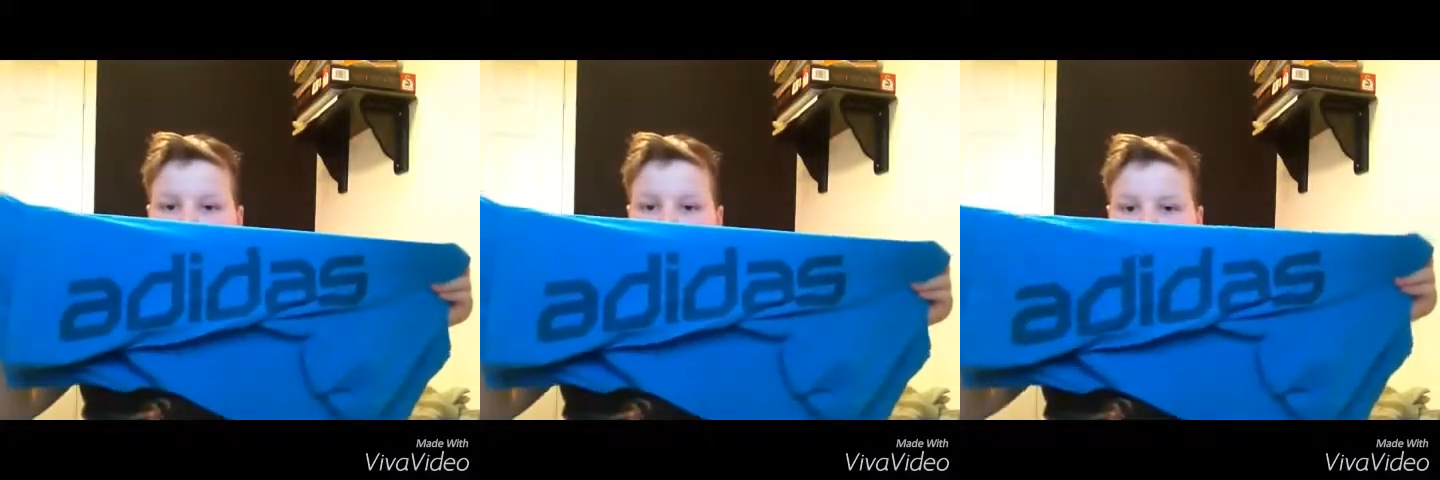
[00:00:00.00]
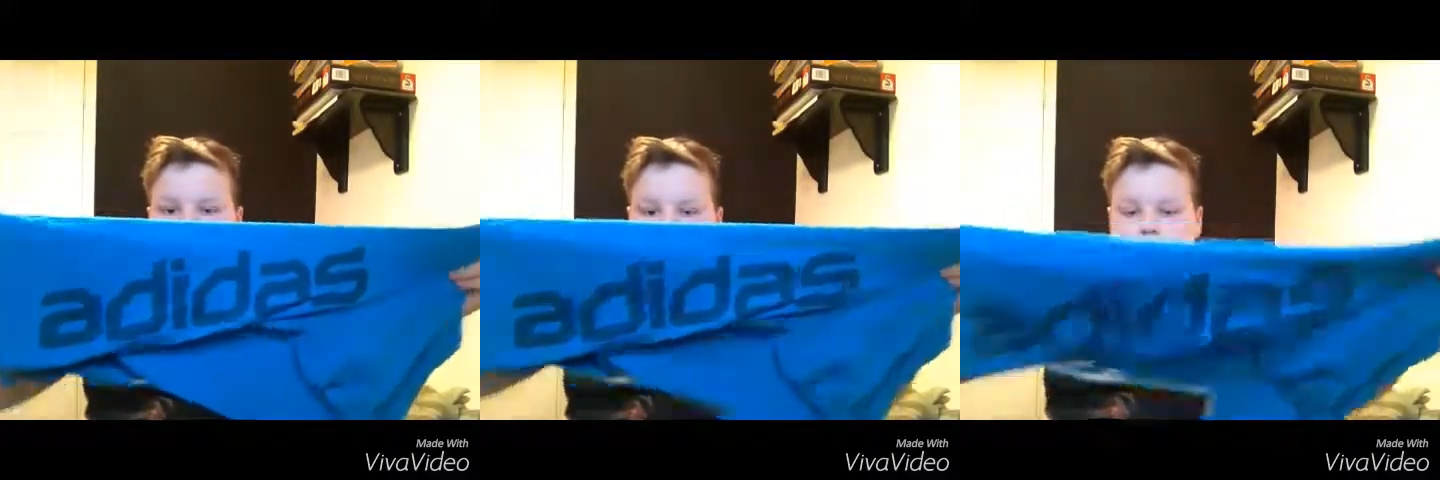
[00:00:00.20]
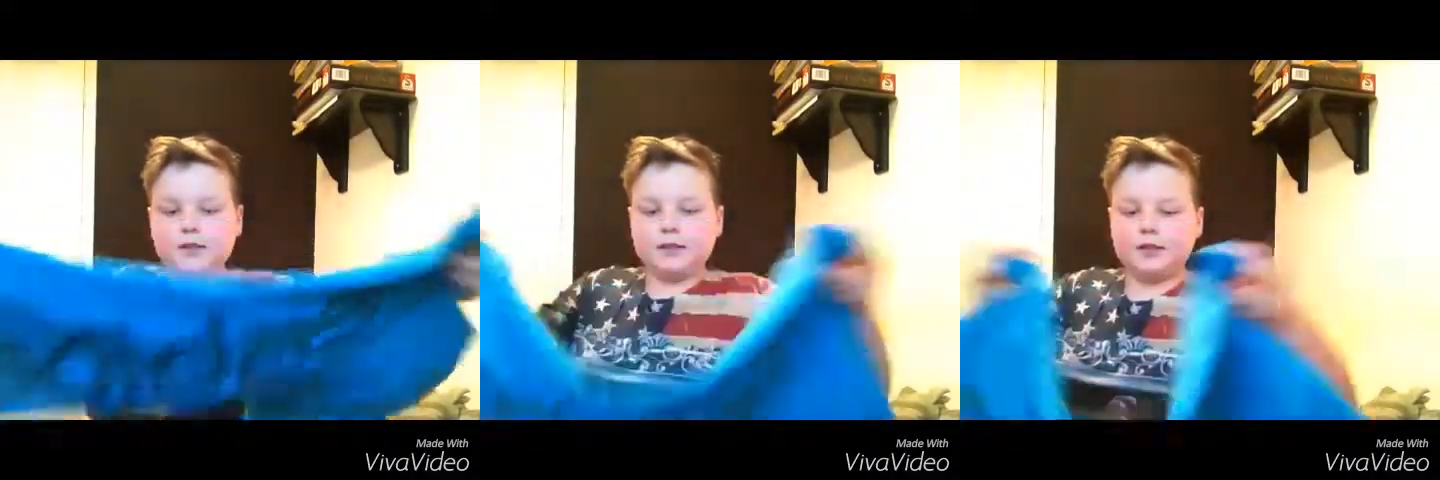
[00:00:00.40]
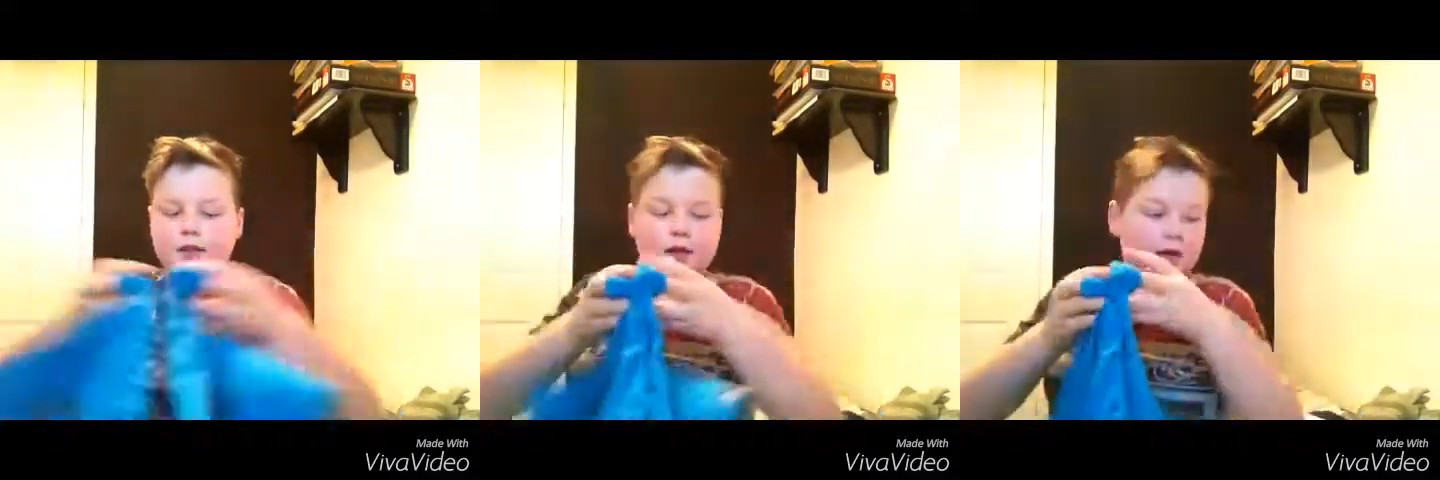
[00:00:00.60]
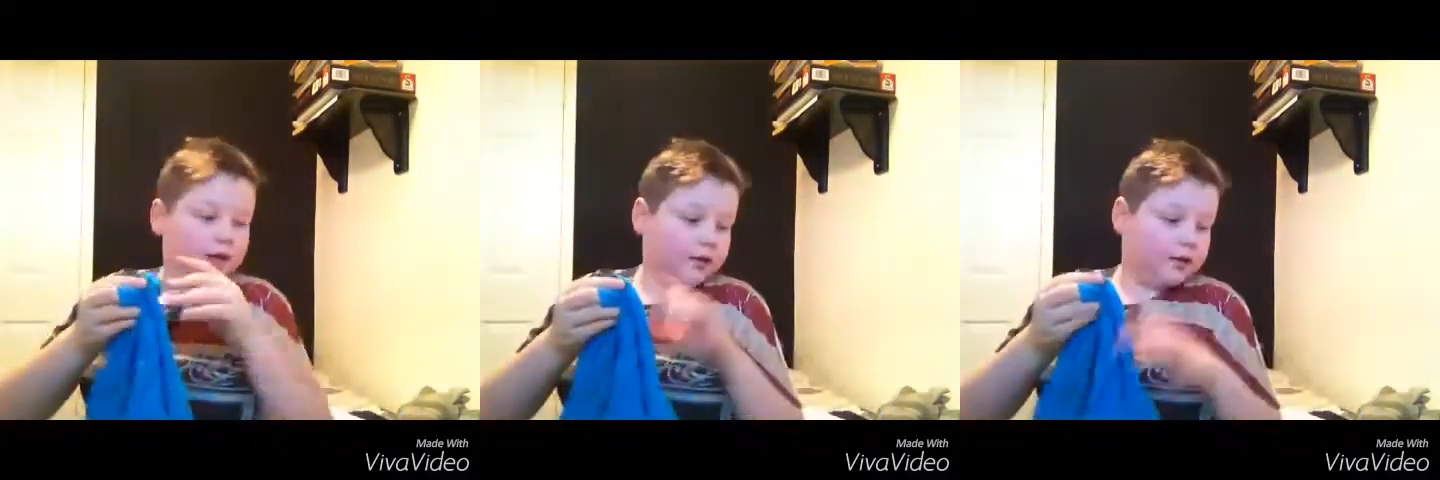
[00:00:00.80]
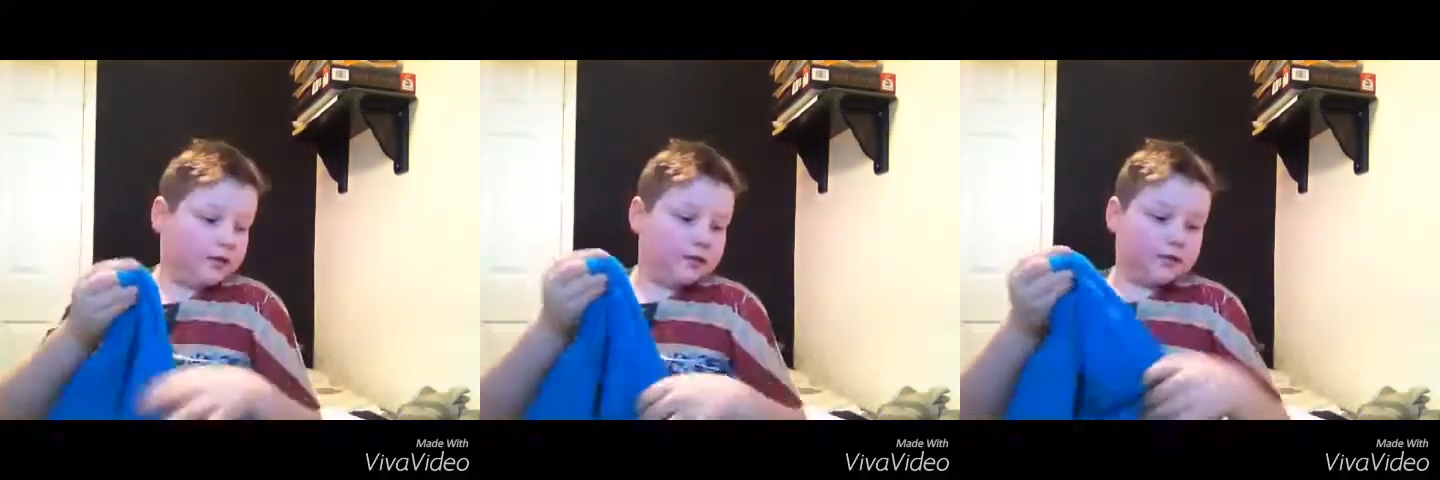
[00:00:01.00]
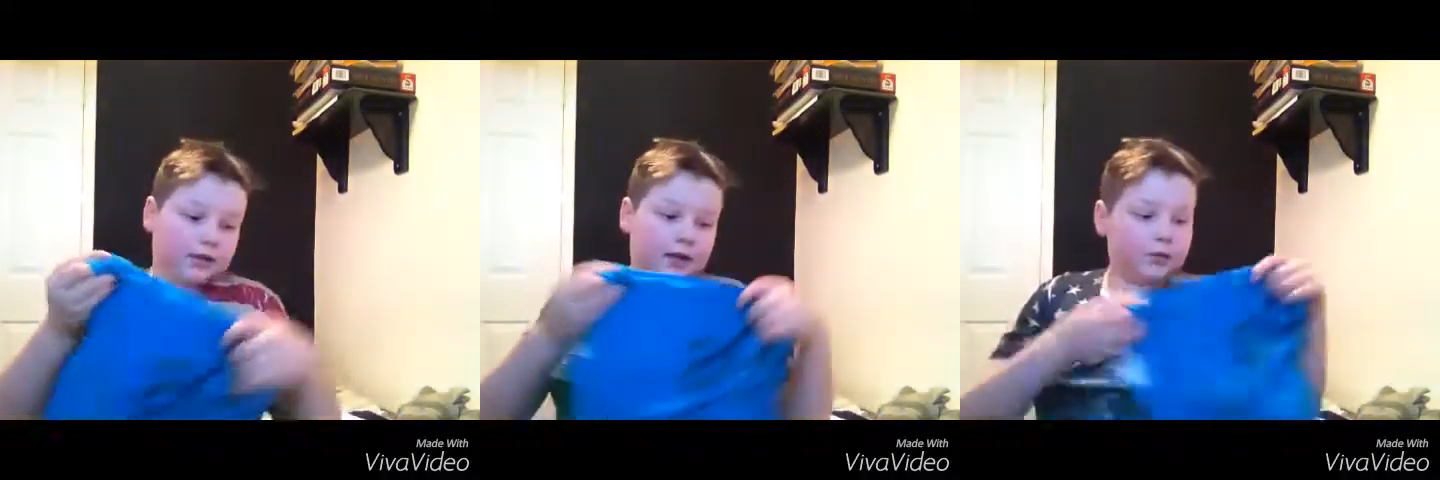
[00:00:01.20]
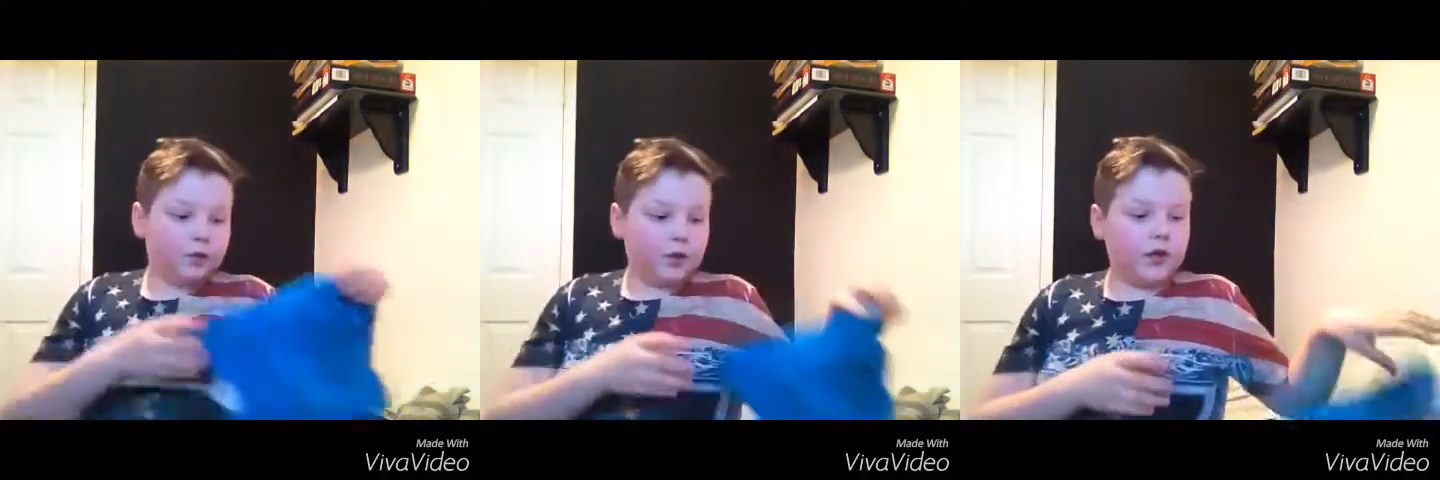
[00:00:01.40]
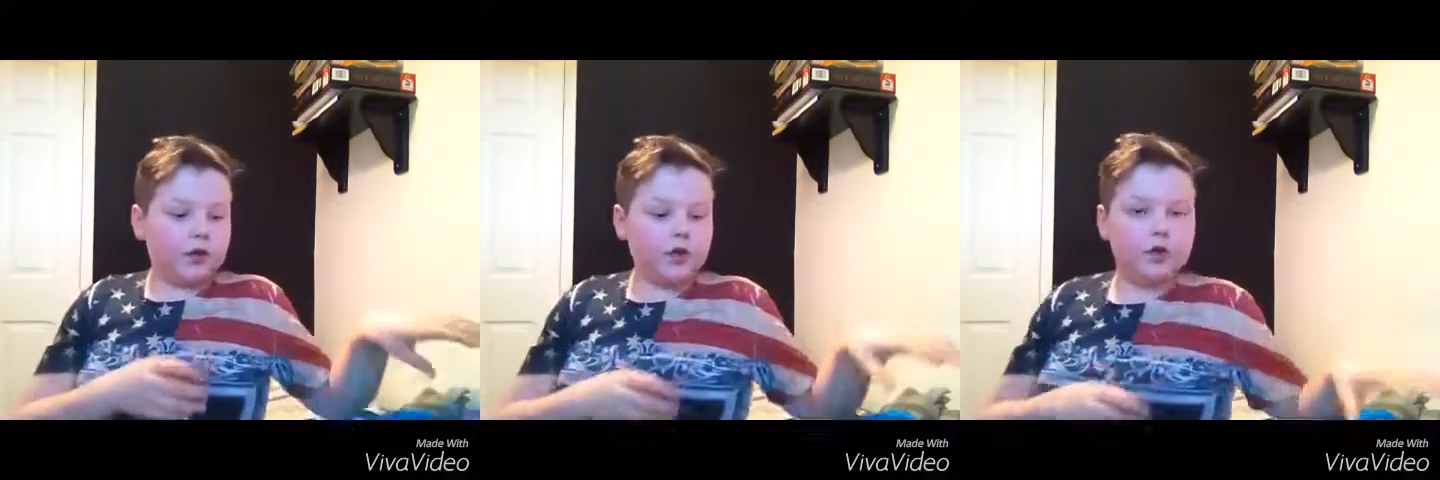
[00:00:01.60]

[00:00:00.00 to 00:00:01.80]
Adidas, and that is pretty